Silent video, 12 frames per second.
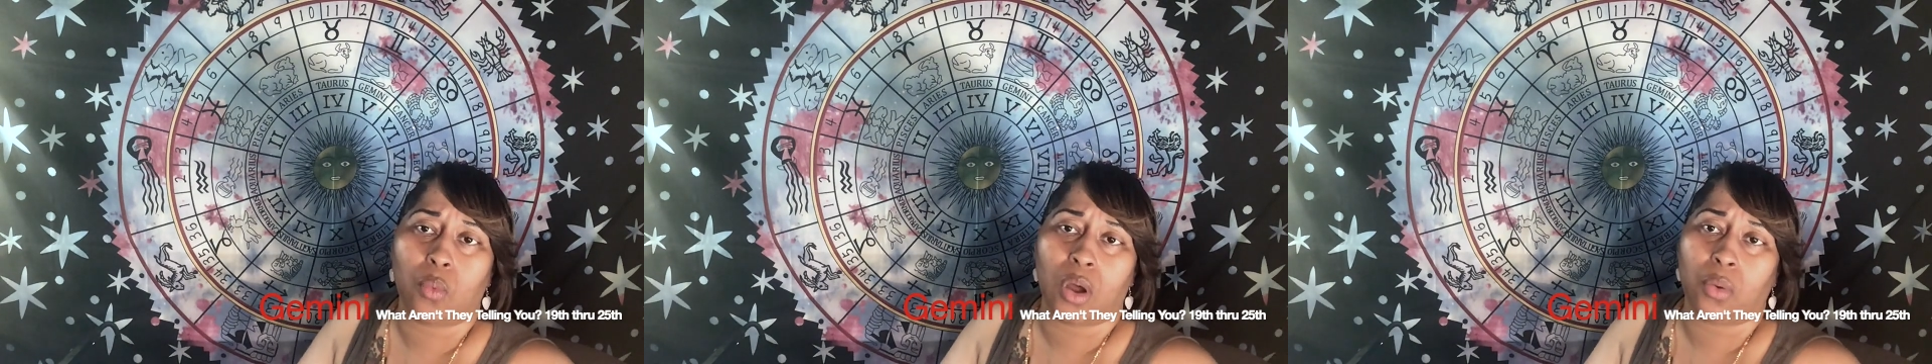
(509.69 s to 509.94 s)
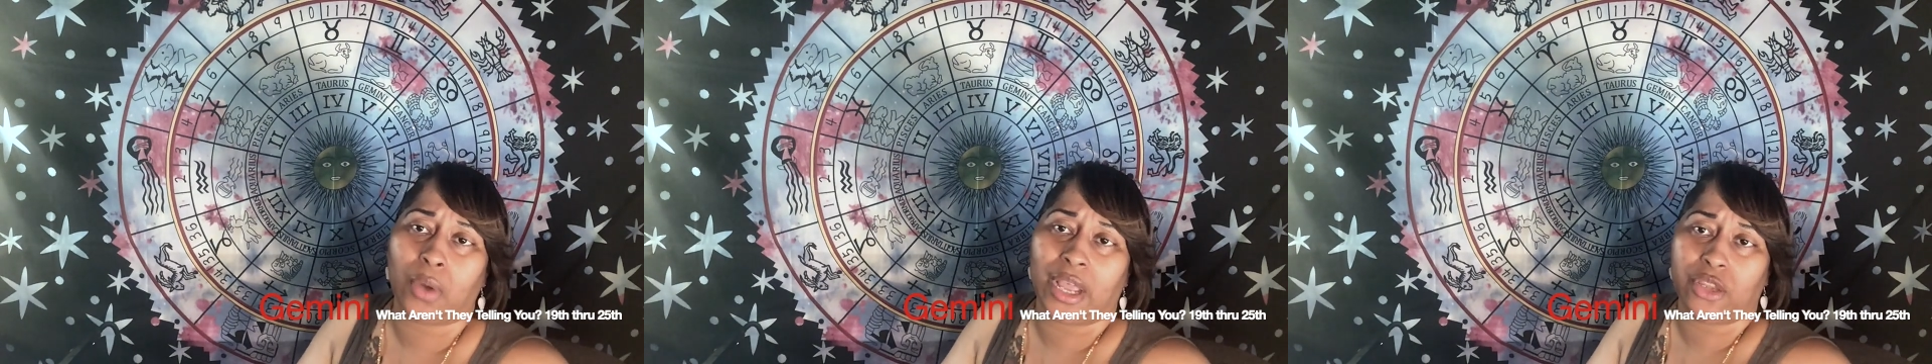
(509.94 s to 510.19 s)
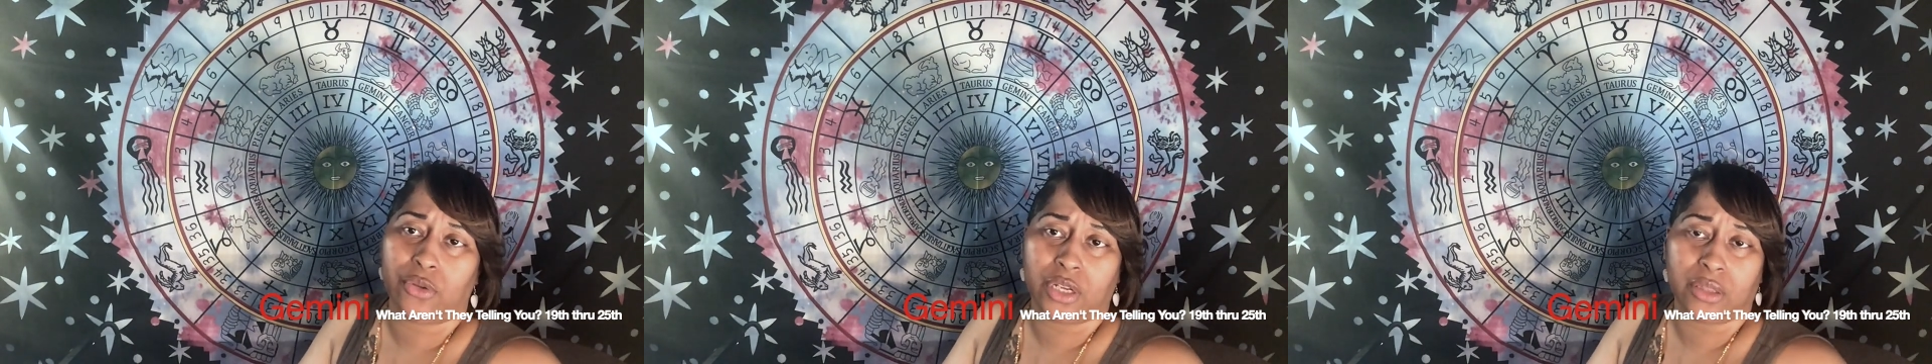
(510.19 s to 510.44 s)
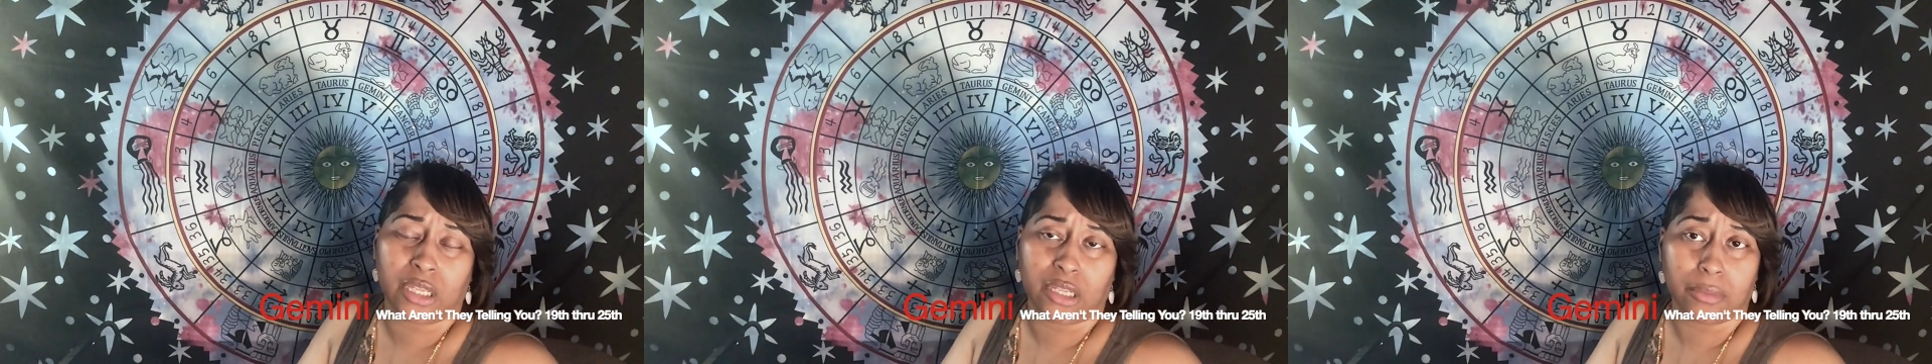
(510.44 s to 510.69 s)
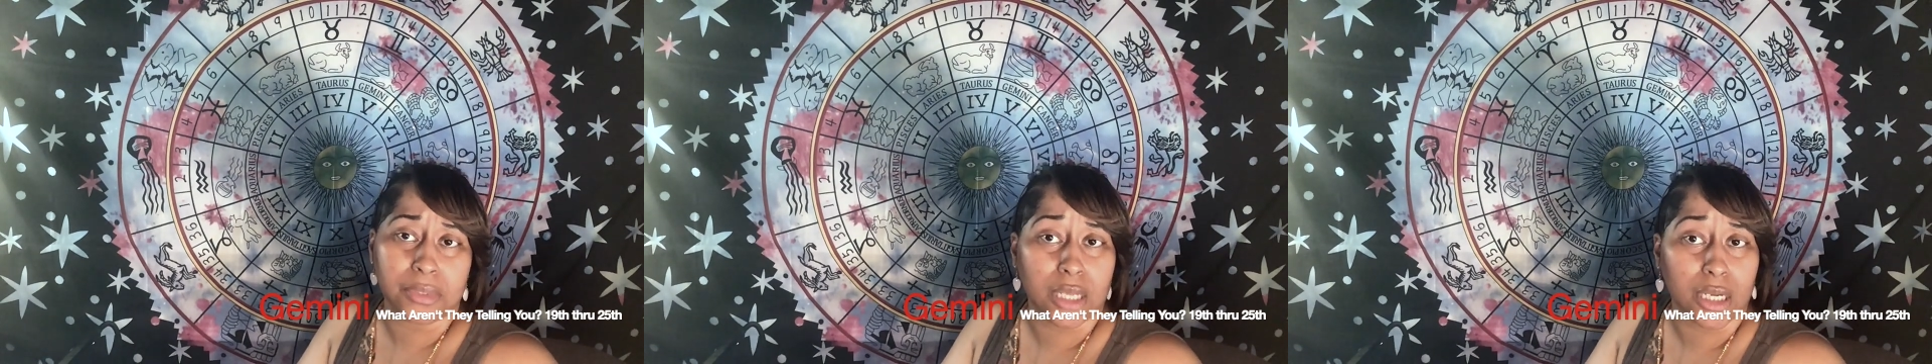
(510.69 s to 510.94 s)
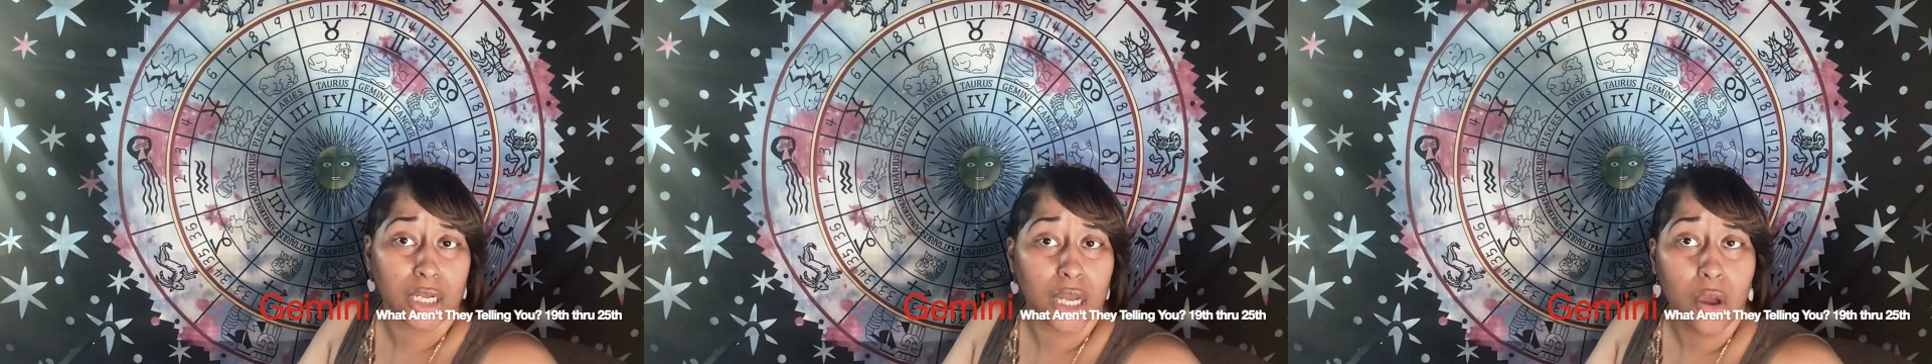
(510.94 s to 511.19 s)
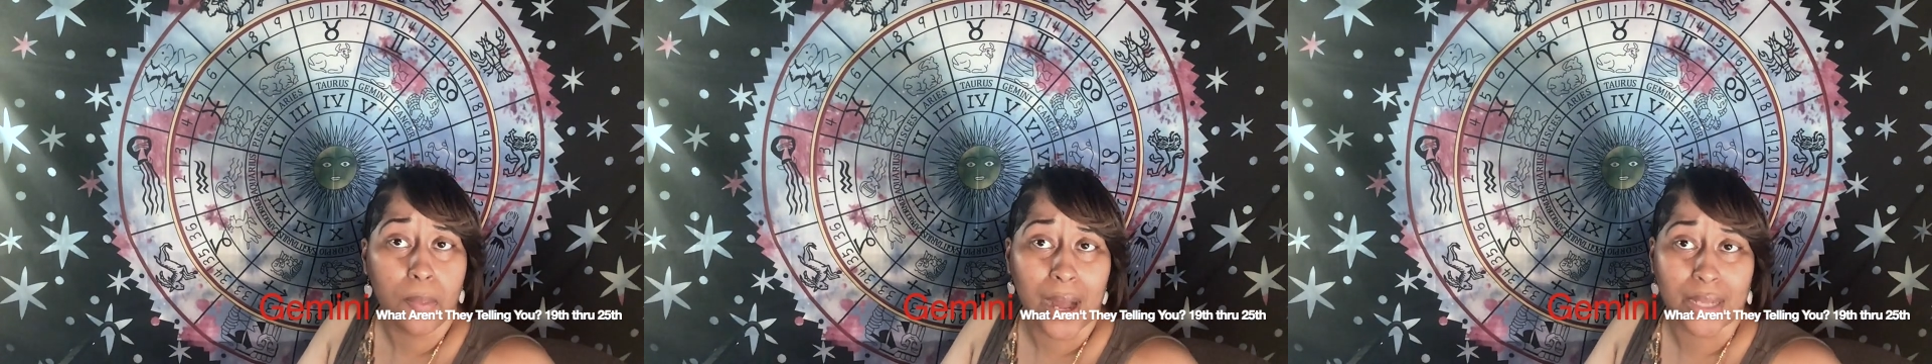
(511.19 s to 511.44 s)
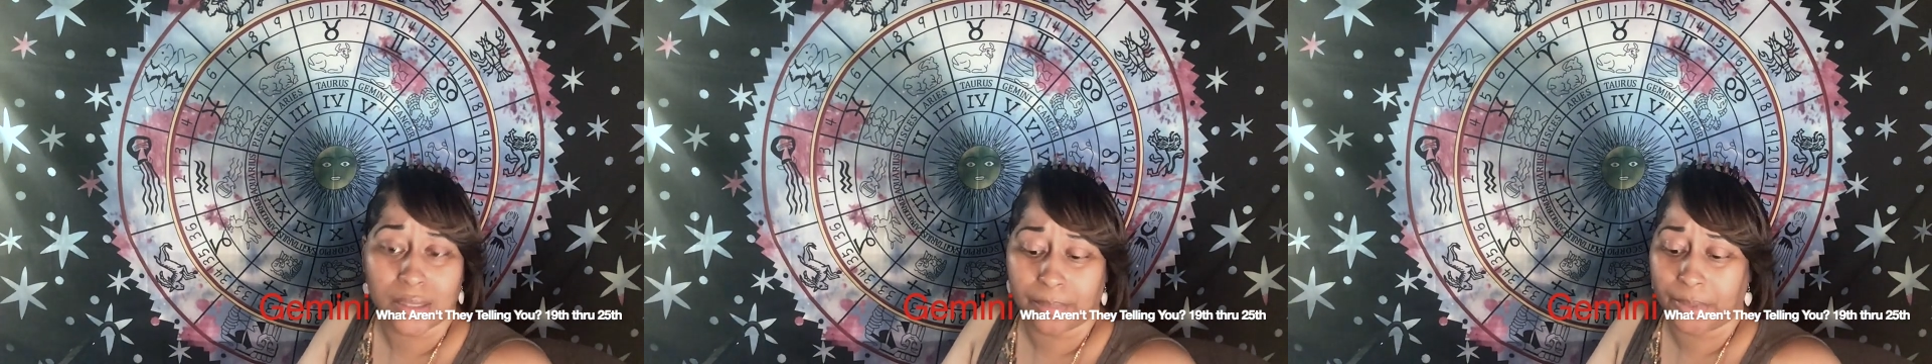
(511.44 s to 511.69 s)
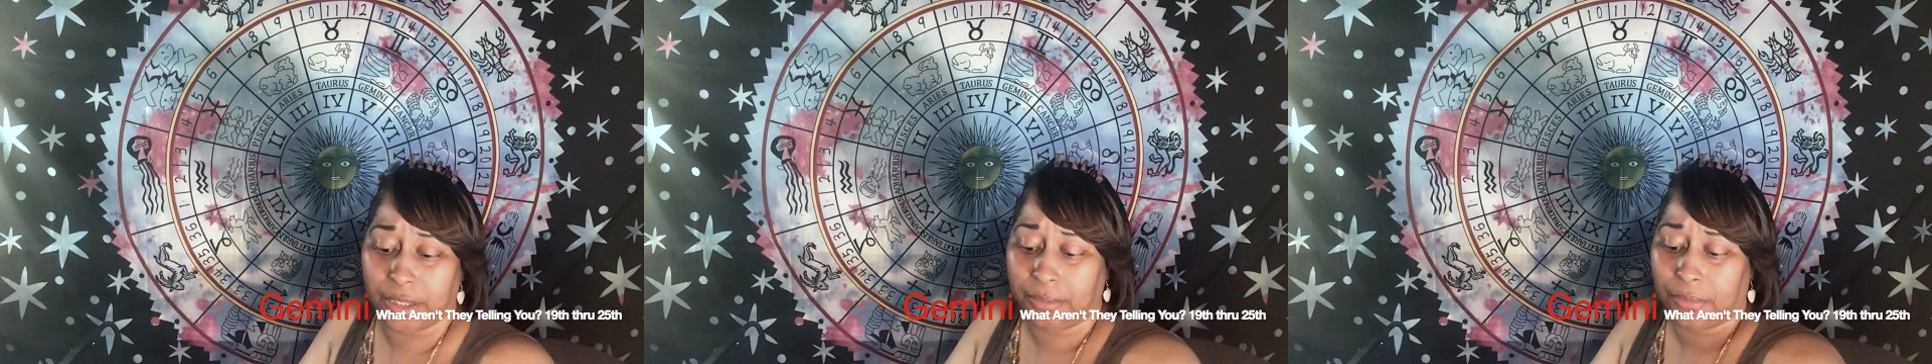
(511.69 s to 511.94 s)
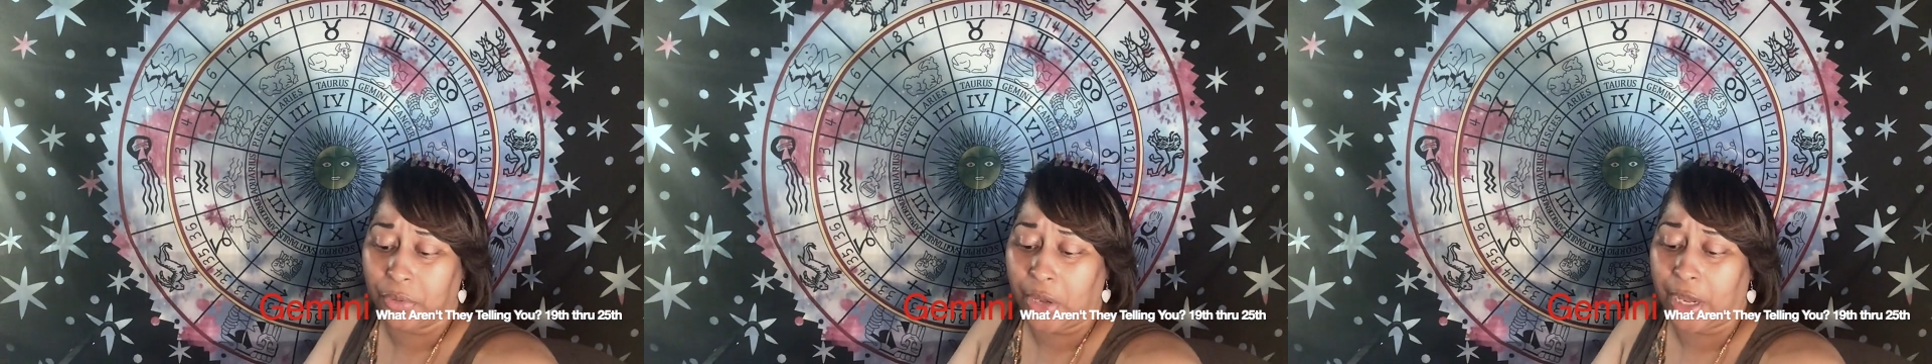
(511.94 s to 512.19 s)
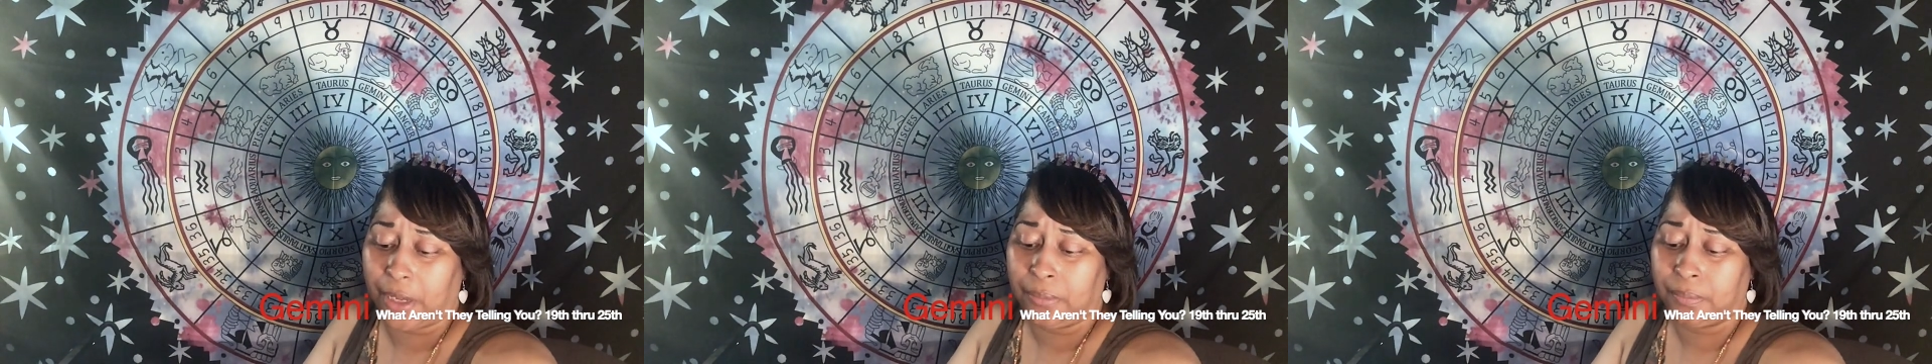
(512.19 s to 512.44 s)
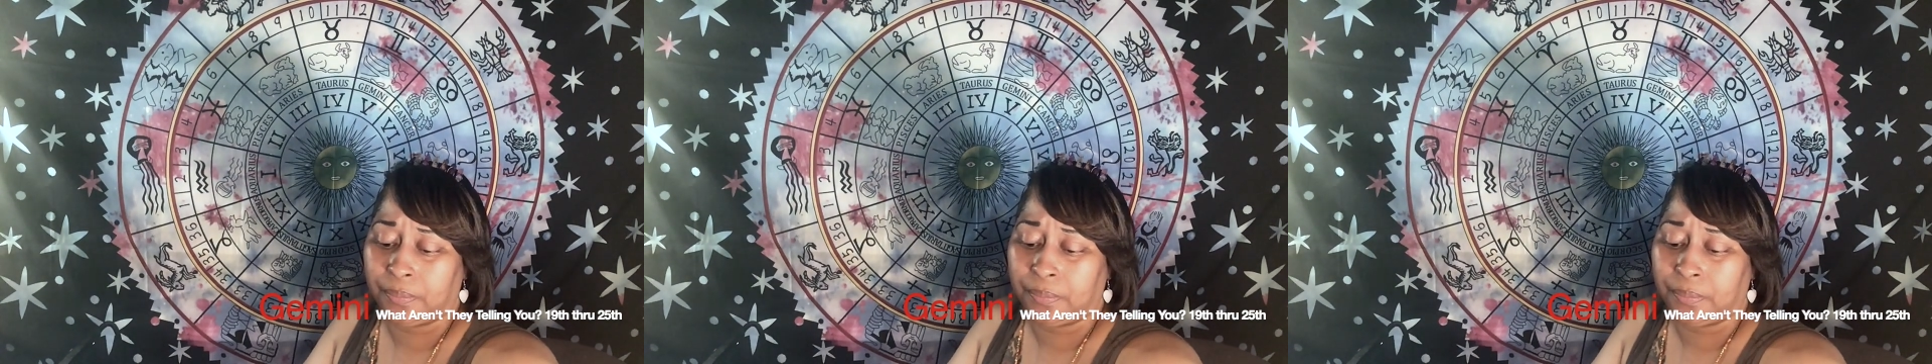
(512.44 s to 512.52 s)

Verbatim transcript: one way you didn't think it was going to go possibly, okay?